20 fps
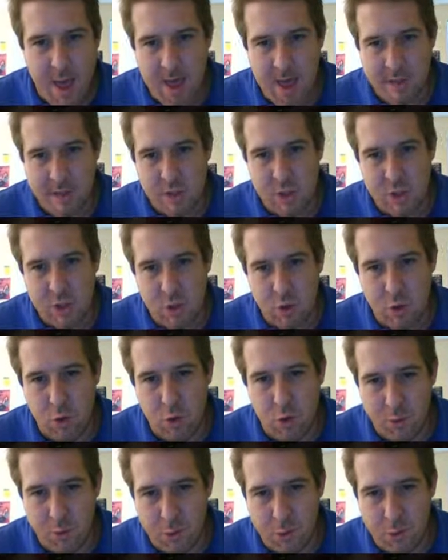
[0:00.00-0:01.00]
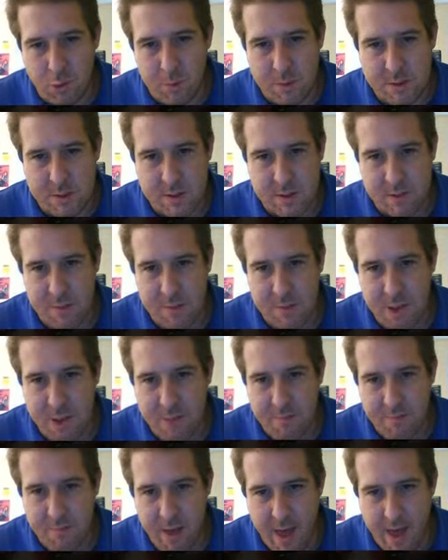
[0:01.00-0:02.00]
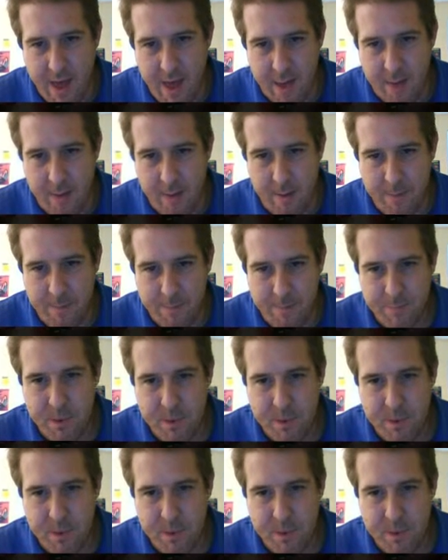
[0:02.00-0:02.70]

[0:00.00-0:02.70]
and 2 groups of L.